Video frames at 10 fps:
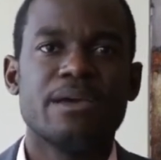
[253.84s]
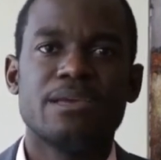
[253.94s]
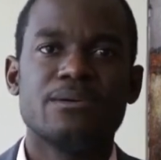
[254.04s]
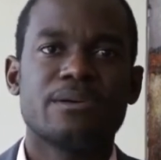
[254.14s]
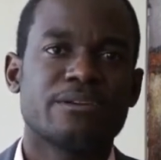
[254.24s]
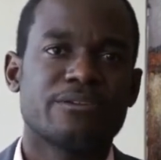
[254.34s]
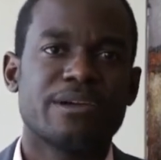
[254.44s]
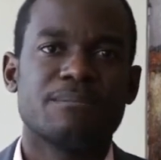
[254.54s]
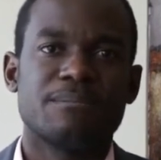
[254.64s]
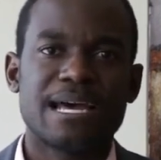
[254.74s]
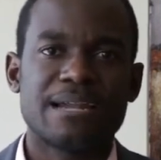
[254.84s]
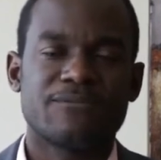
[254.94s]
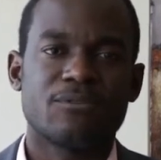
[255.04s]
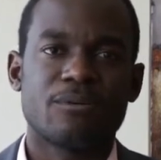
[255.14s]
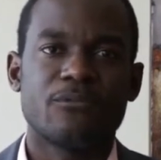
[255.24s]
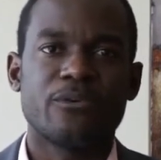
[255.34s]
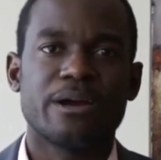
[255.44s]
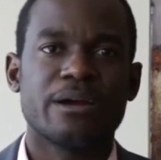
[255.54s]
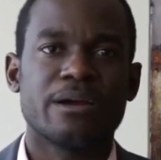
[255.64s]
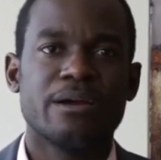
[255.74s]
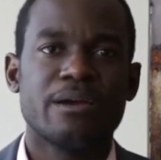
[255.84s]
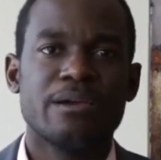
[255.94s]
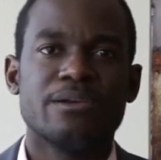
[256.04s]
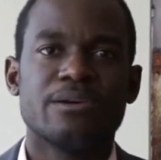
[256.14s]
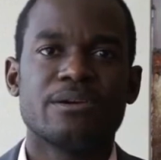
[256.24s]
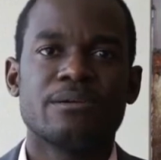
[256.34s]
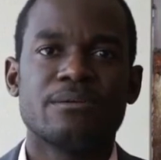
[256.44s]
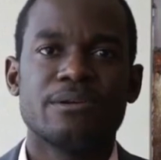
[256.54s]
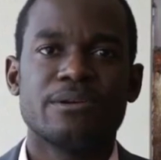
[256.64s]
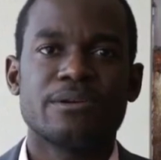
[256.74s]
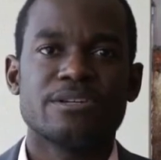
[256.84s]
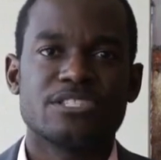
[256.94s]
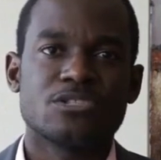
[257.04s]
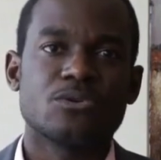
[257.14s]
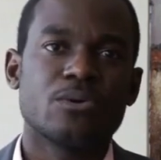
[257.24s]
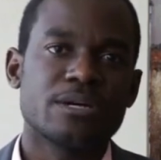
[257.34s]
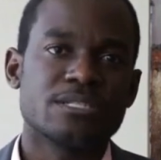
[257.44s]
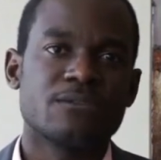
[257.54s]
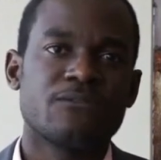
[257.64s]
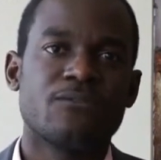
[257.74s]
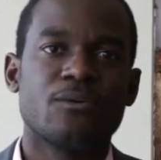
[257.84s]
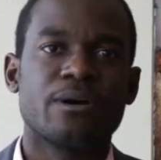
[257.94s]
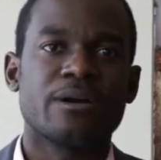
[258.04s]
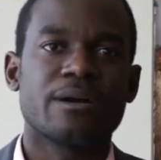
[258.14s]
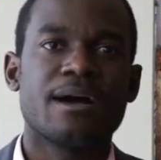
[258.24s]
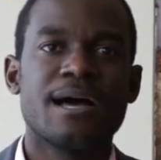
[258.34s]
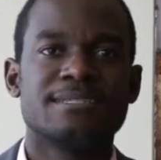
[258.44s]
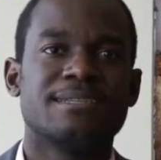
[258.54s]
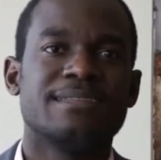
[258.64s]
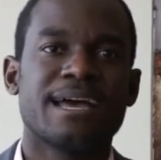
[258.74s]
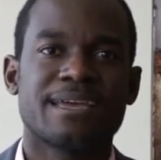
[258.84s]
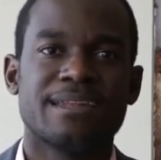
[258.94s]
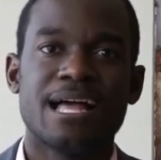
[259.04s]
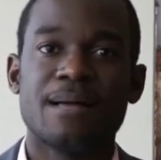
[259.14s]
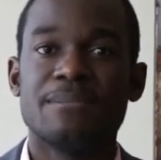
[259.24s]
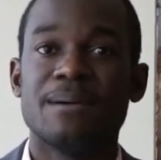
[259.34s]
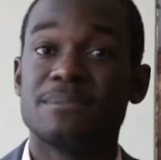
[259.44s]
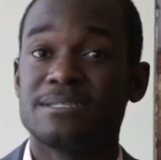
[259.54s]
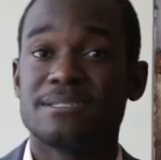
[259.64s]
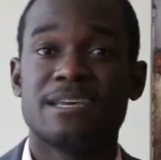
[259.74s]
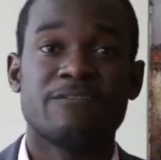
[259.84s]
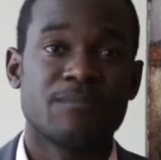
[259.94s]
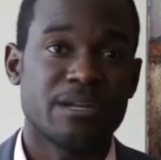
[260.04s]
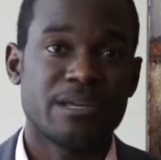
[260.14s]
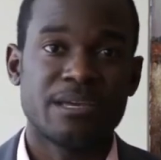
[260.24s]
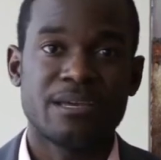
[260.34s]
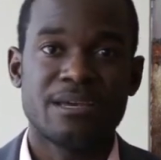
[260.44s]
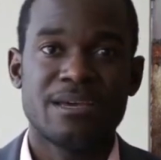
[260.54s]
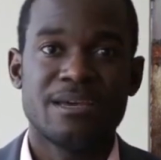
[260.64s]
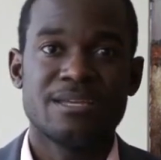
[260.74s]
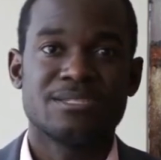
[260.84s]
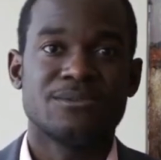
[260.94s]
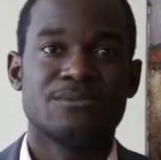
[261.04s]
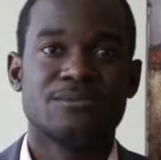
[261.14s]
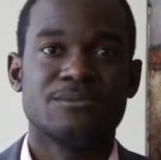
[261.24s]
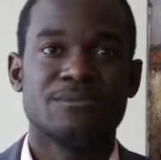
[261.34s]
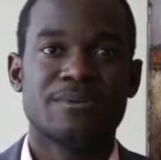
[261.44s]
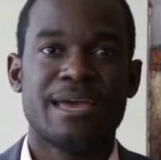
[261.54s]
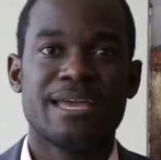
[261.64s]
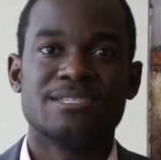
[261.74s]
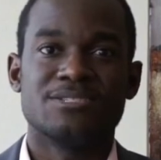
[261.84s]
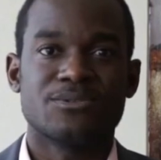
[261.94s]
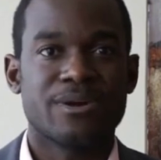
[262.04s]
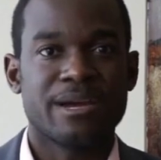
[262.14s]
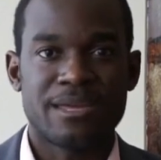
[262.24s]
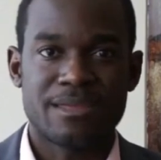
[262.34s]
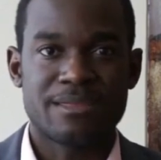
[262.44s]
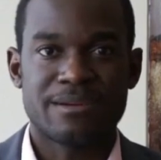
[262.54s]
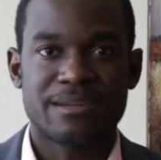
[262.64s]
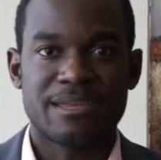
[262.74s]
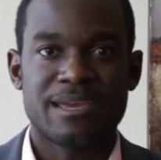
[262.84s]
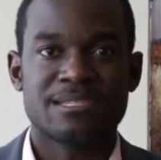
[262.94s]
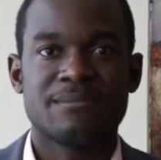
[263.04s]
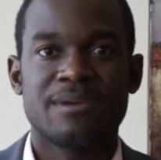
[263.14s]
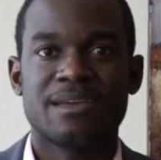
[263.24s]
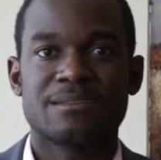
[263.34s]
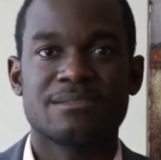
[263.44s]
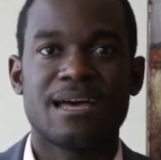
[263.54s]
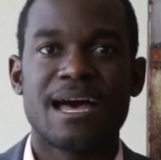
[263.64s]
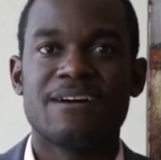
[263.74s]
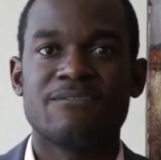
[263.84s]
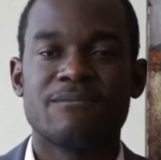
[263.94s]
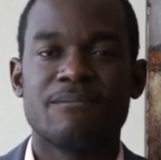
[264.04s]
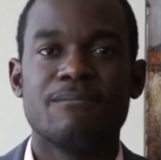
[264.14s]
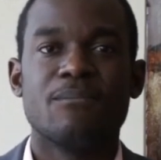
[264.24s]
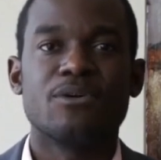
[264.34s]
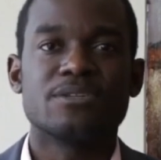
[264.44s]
you can create a platform where you're a source for content that can help them to save money, to enjoy their day, to have more